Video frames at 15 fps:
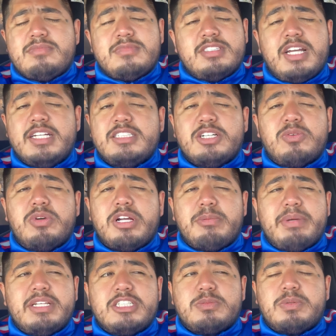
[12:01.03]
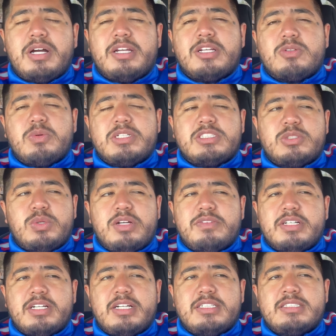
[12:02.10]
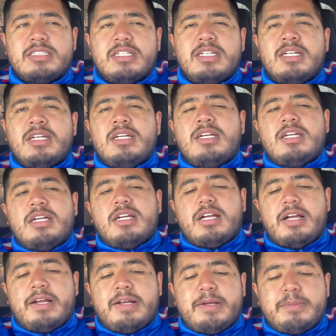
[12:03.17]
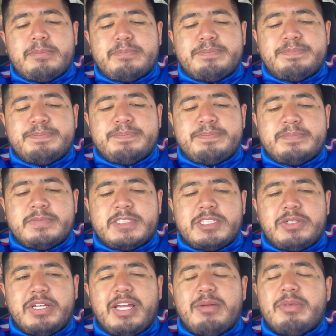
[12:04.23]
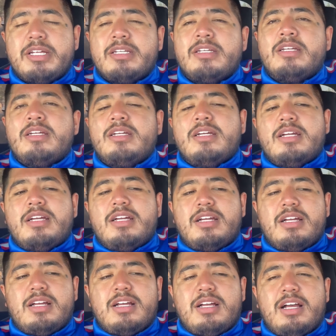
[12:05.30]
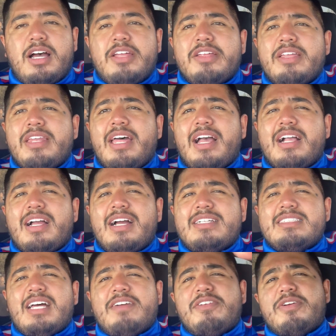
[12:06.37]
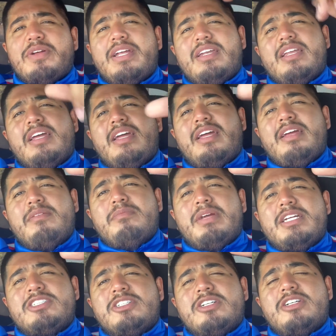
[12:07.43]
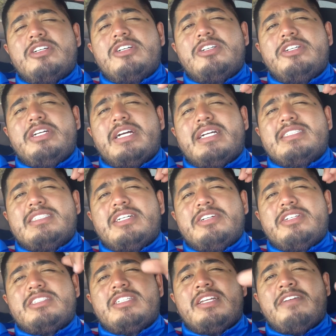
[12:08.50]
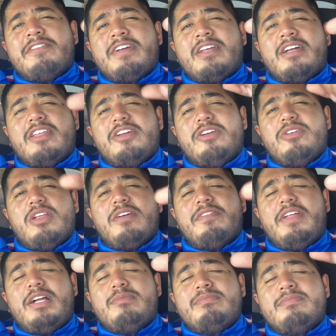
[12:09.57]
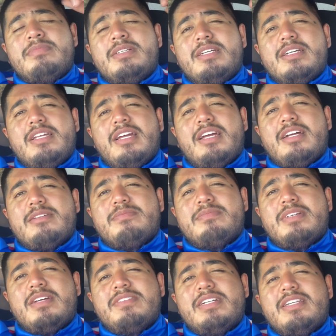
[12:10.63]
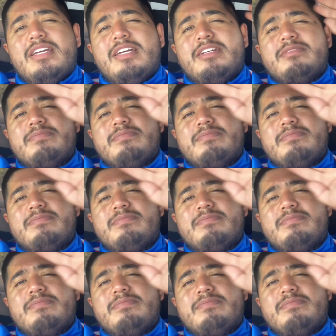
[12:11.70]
I don't recommend this product whatsoever, guys. So yeah, man. Other than that, guys, have a great day. Make sure you guys tell your significant other you love them. And yeah, have a good day.